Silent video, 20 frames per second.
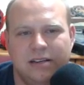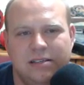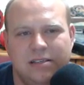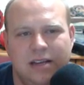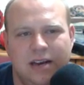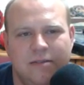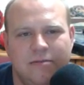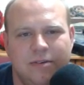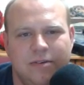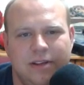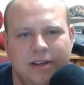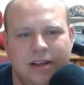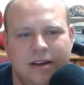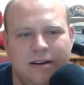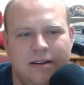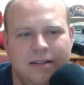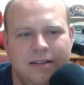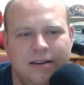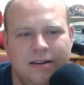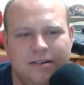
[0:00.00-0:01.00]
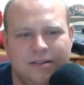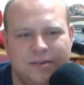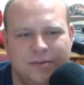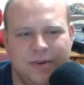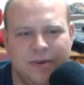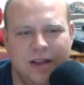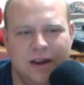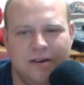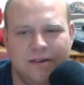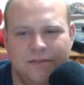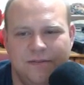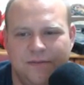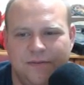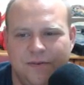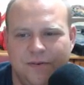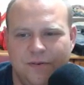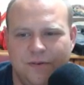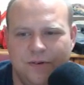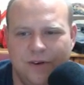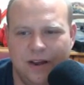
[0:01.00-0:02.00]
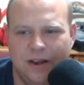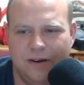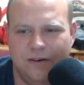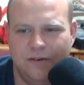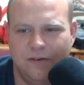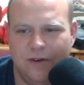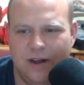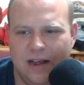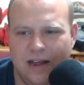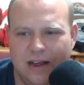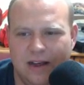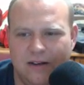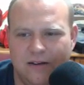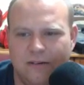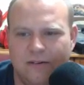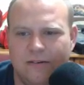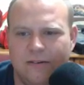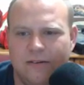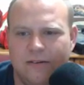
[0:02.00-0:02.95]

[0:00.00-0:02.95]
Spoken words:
said, I really got nothing else. We got onto food. I don't know how.